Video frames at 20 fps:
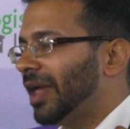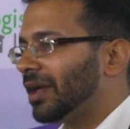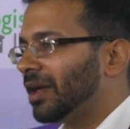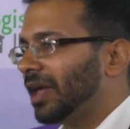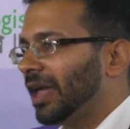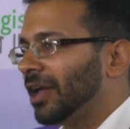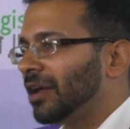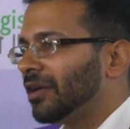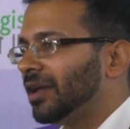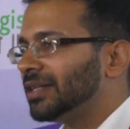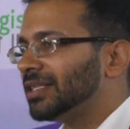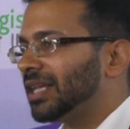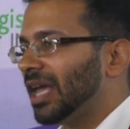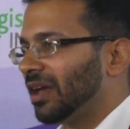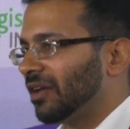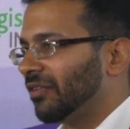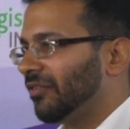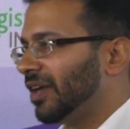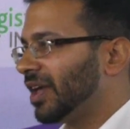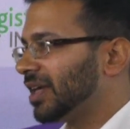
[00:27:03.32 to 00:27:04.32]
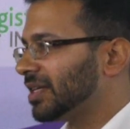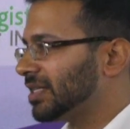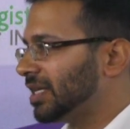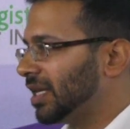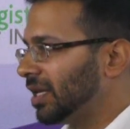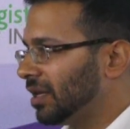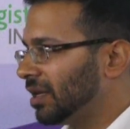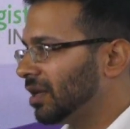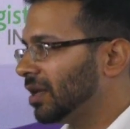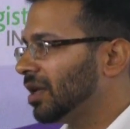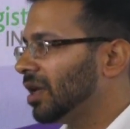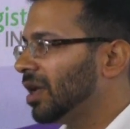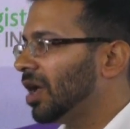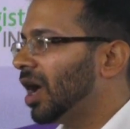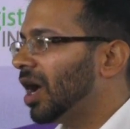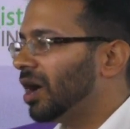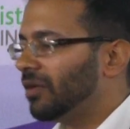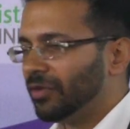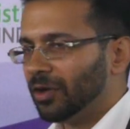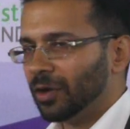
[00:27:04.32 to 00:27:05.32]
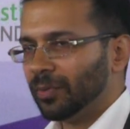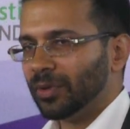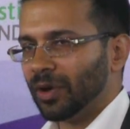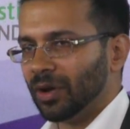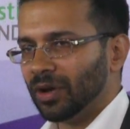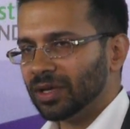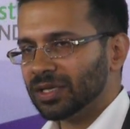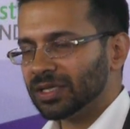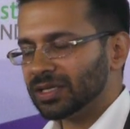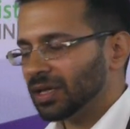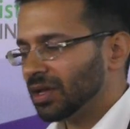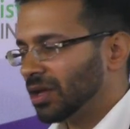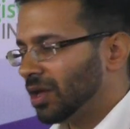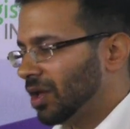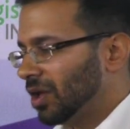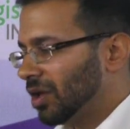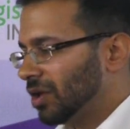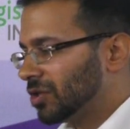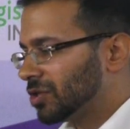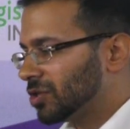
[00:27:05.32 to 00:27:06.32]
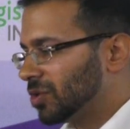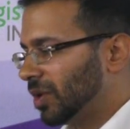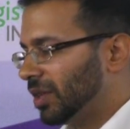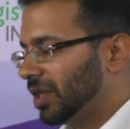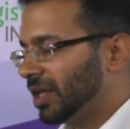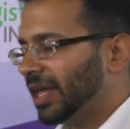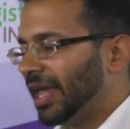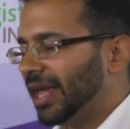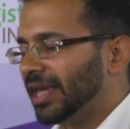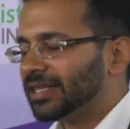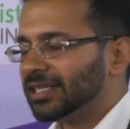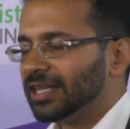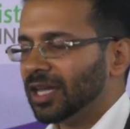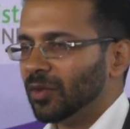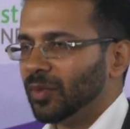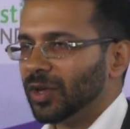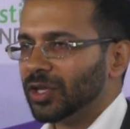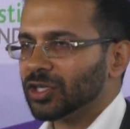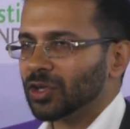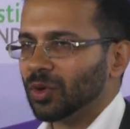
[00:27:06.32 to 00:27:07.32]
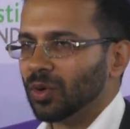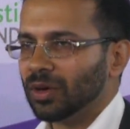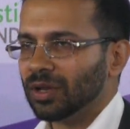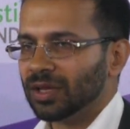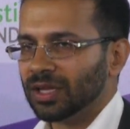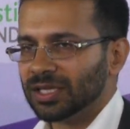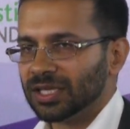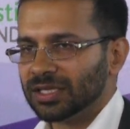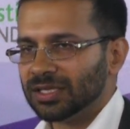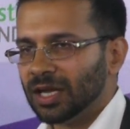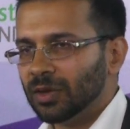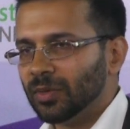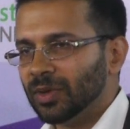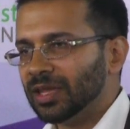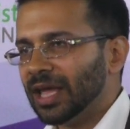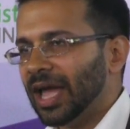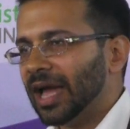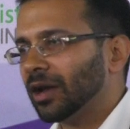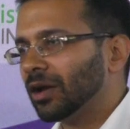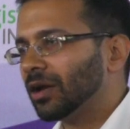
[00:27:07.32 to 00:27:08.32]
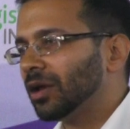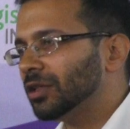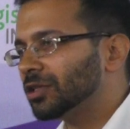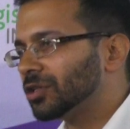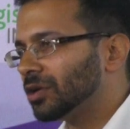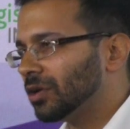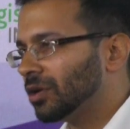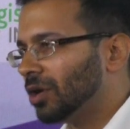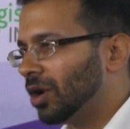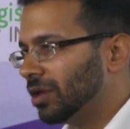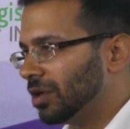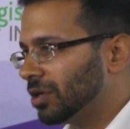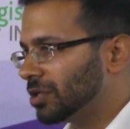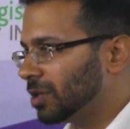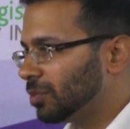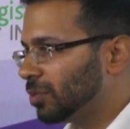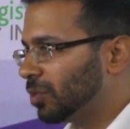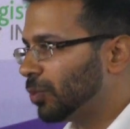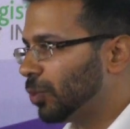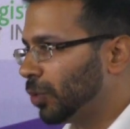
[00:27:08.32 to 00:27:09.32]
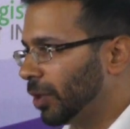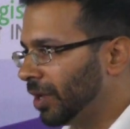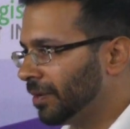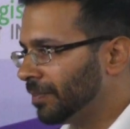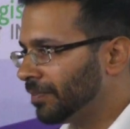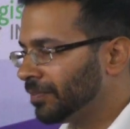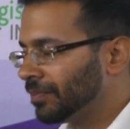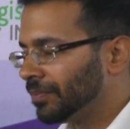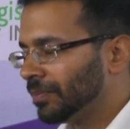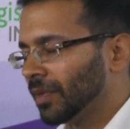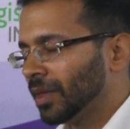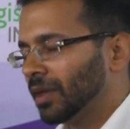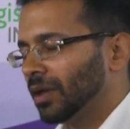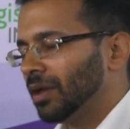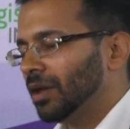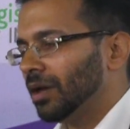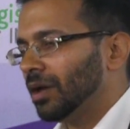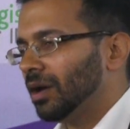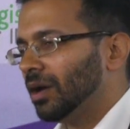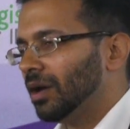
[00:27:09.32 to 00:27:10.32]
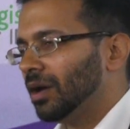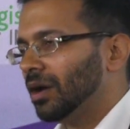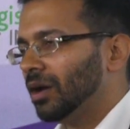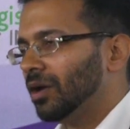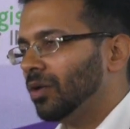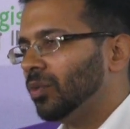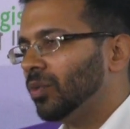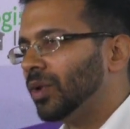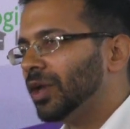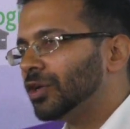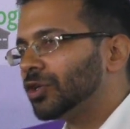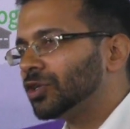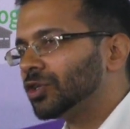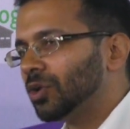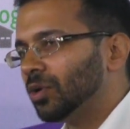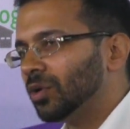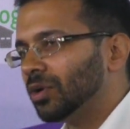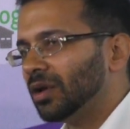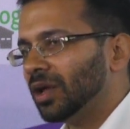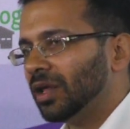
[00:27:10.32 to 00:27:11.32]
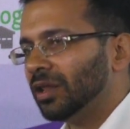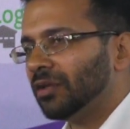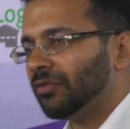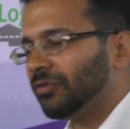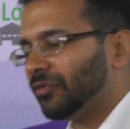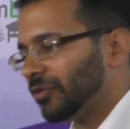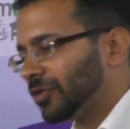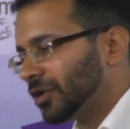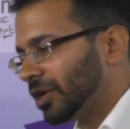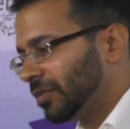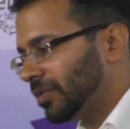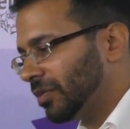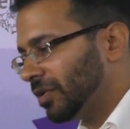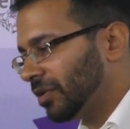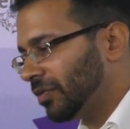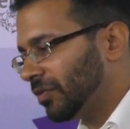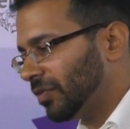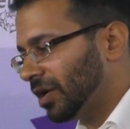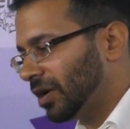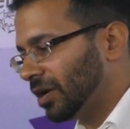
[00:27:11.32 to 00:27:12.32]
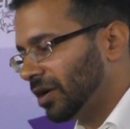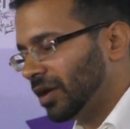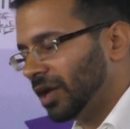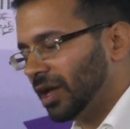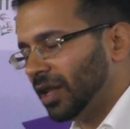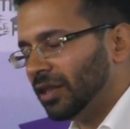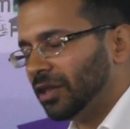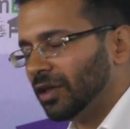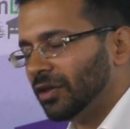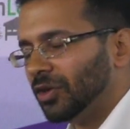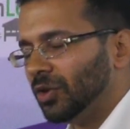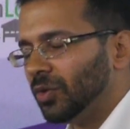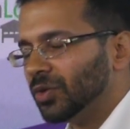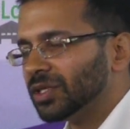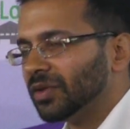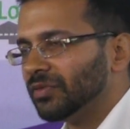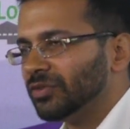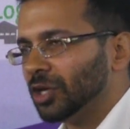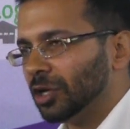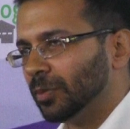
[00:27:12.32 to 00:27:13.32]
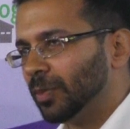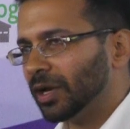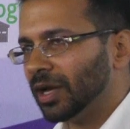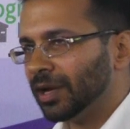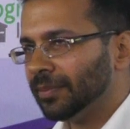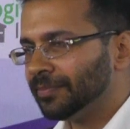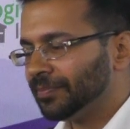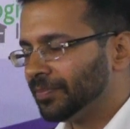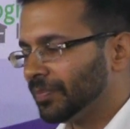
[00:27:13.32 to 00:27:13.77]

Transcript: increase the efficacy of your products. So in the case here we showed, this is done with the Agricultural College in Pune. We showed in the use of gerbera,